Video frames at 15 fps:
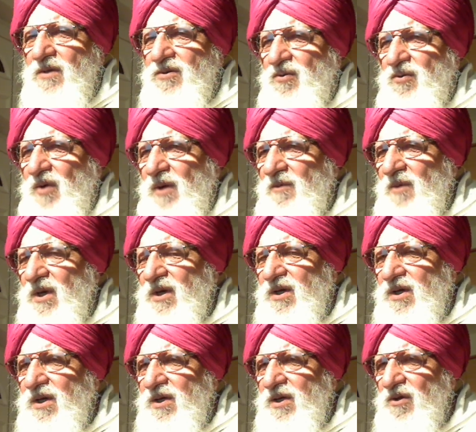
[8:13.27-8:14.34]
So I'm
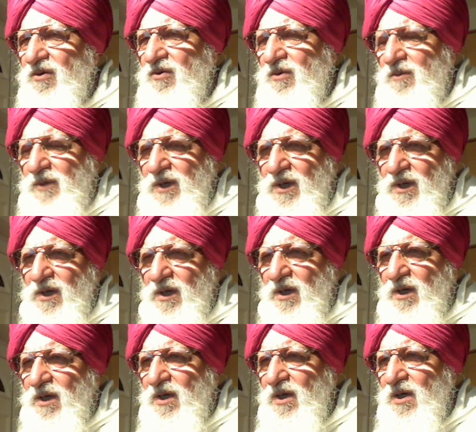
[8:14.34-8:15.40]
lucky, you know, to be in uh,
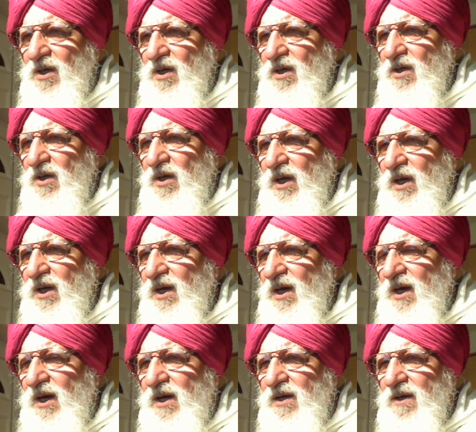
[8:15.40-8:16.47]

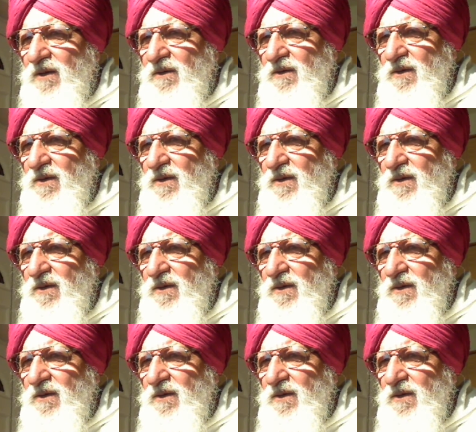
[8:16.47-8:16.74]
England